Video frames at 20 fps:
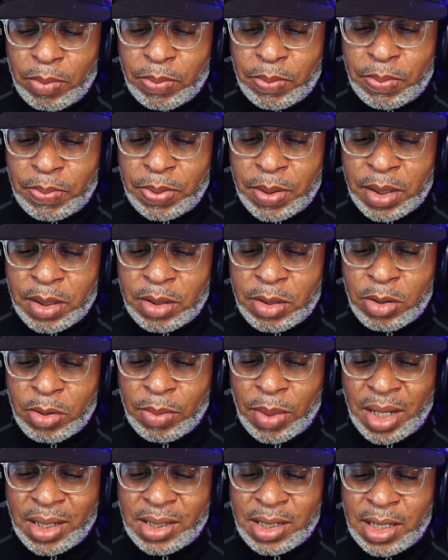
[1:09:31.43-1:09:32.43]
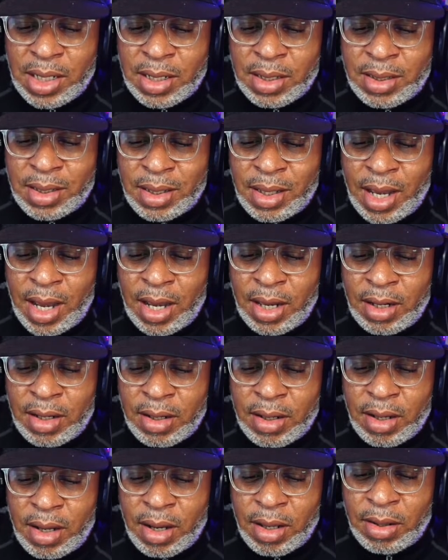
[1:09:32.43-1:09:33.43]
put too much into that
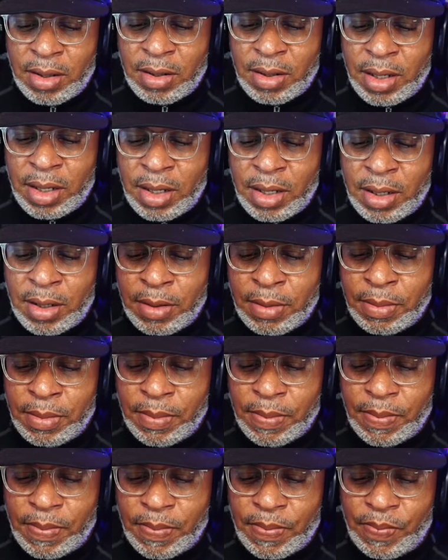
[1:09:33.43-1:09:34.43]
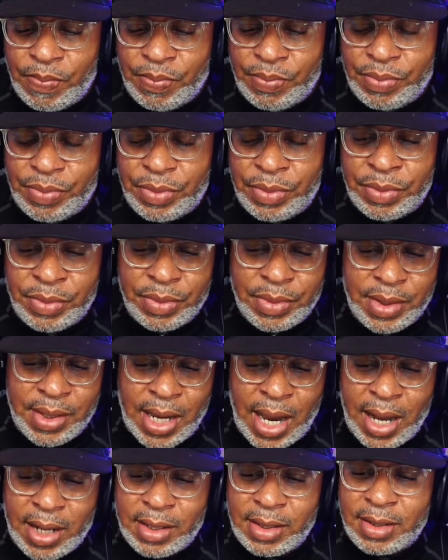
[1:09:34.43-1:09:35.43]
other than
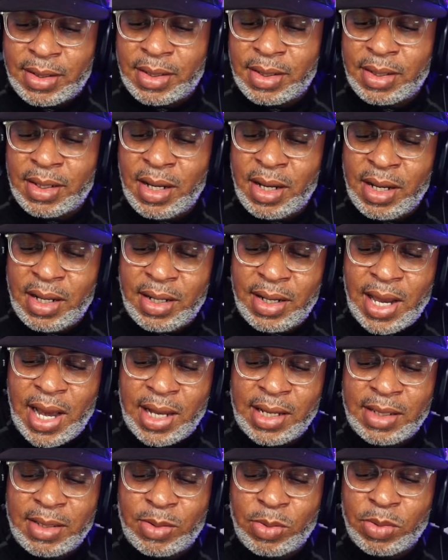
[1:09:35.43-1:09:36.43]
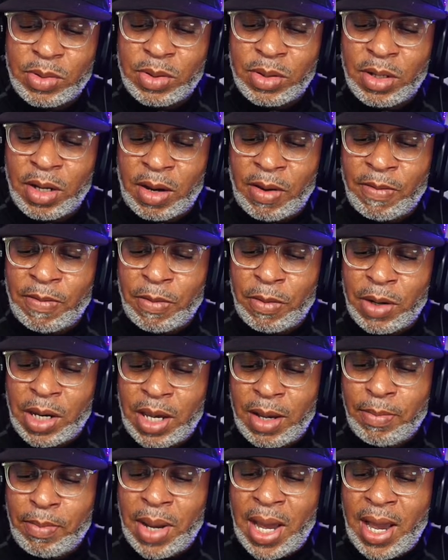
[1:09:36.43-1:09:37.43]
Dallas. Dallas was looking for a
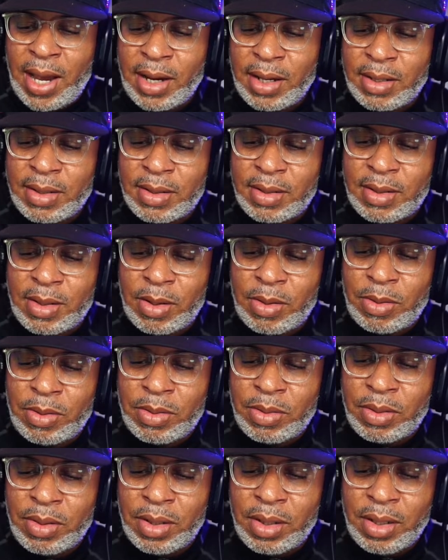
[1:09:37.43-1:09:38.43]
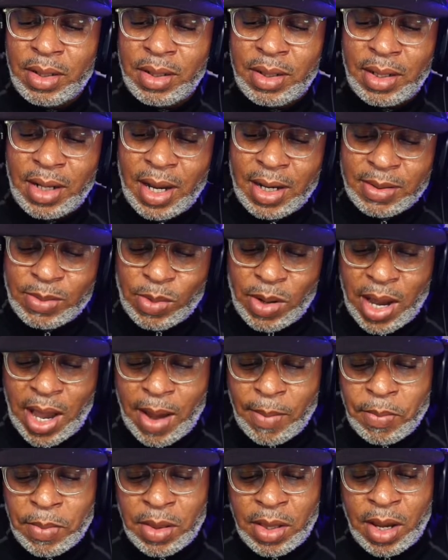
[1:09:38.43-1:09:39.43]
get back, so that's what
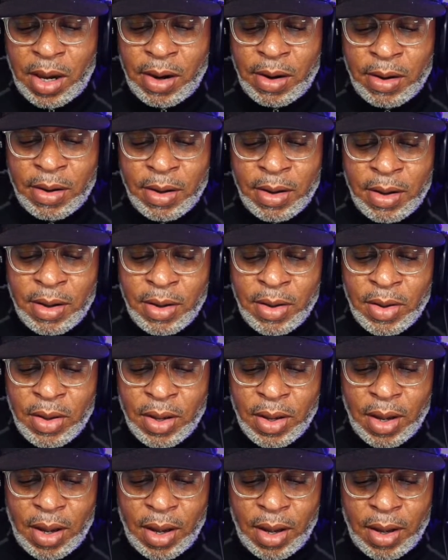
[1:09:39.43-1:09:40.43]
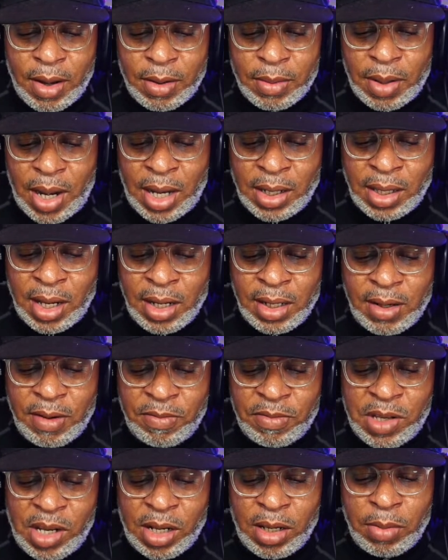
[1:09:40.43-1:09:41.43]
happened there. I think if
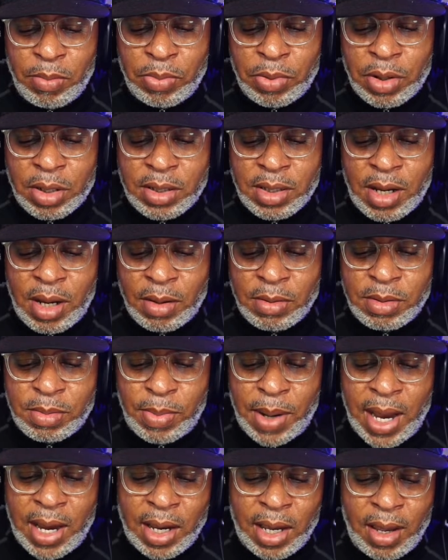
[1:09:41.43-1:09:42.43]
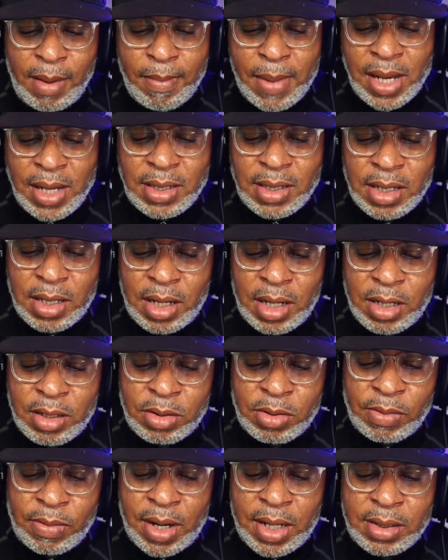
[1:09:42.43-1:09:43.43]
Dylan Brooks comes back, he makes an
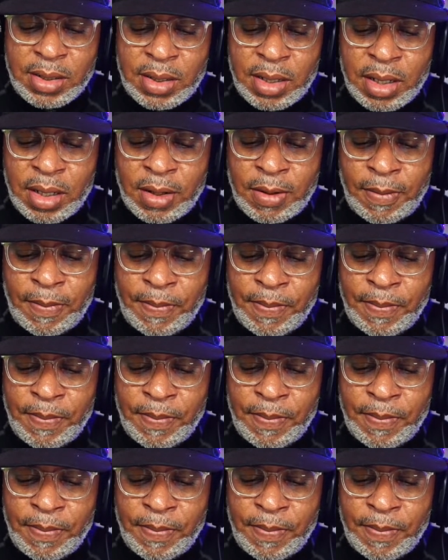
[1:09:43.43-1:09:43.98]
interesting